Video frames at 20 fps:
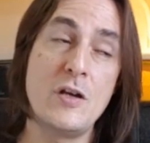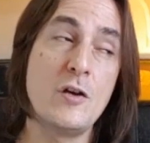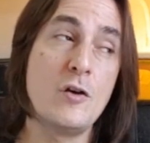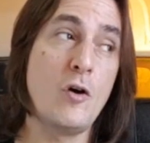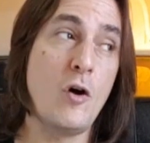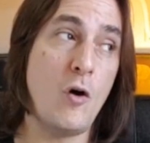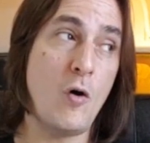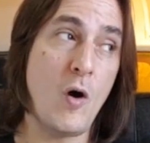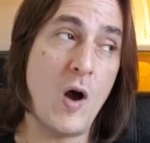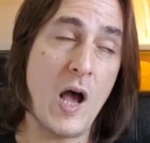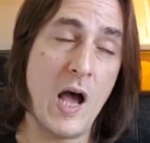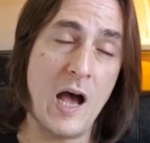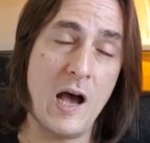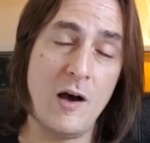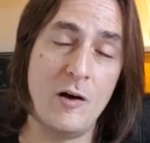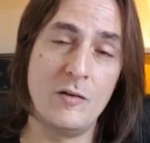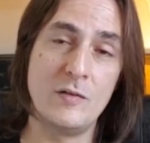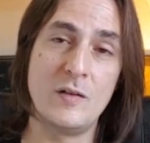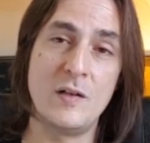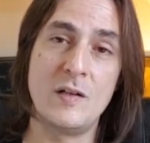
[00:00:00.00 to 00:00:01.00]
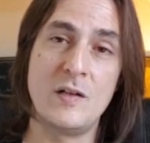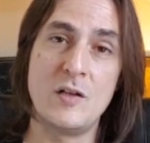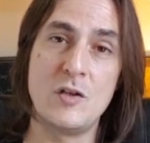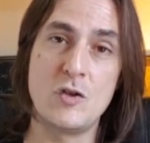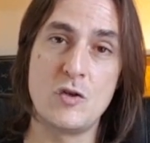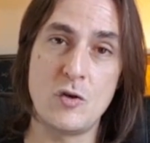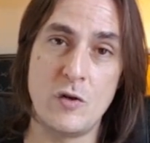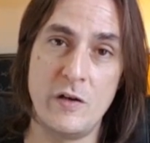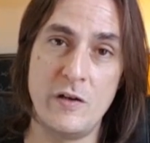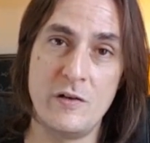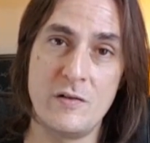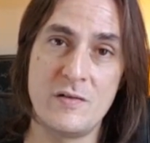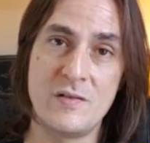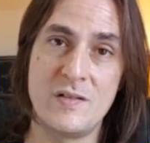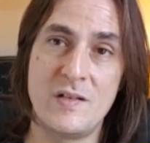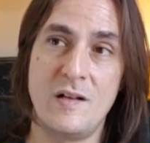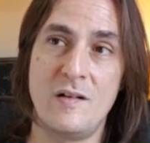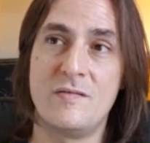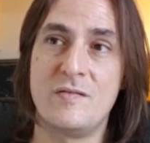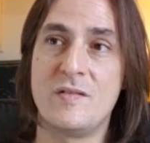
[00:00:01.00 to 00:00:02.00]
go out and enjoy
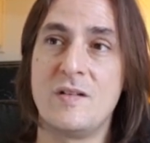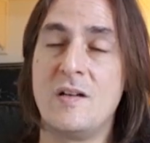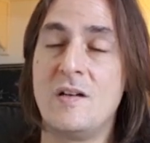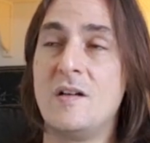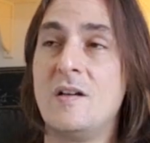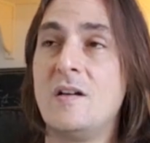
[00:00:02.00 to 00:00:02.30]
yourselves.